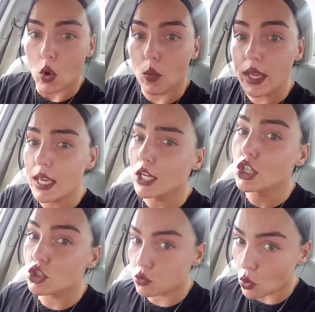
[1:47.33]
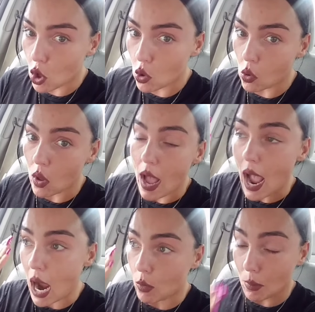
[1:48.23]
We can control
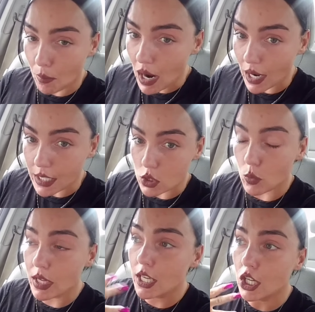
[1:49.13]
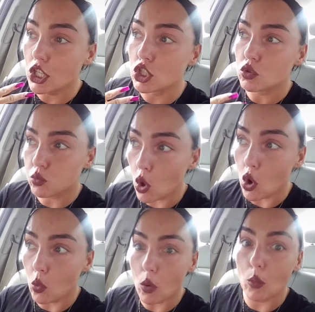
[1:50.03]
our minds. We can
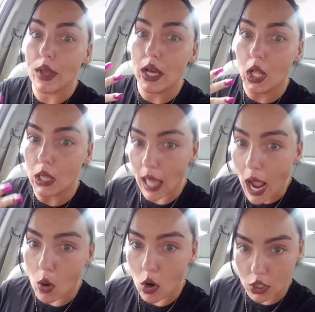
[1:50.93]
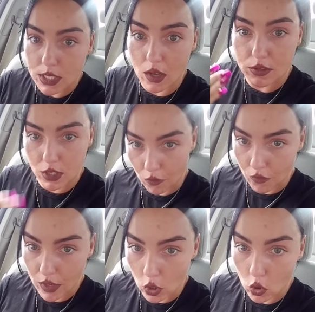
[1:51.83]
control what we allow ourselves to
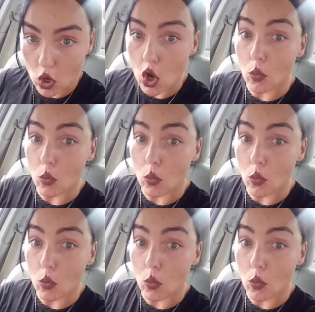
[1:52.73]
feel.